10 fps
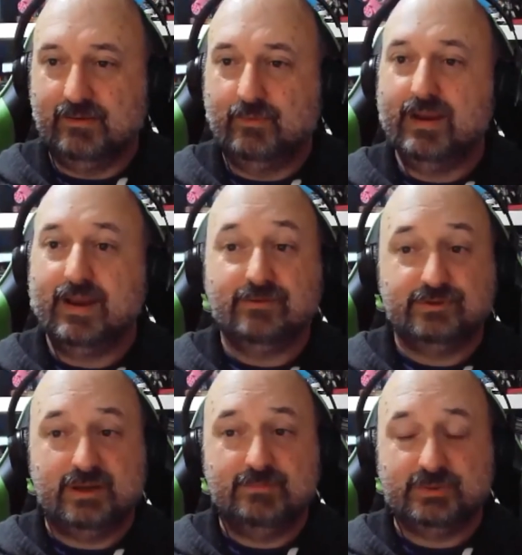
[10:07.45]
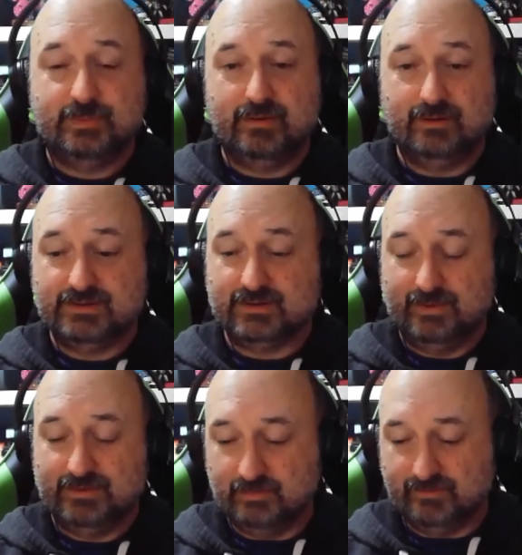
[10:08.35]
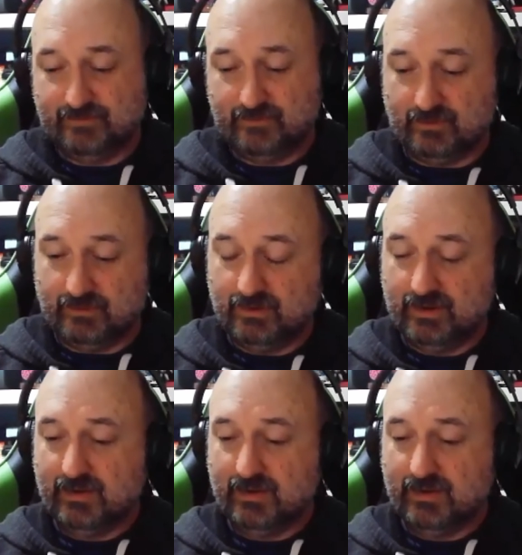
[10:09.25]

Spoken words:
we had Andrew James Spooner, as I mentioned before,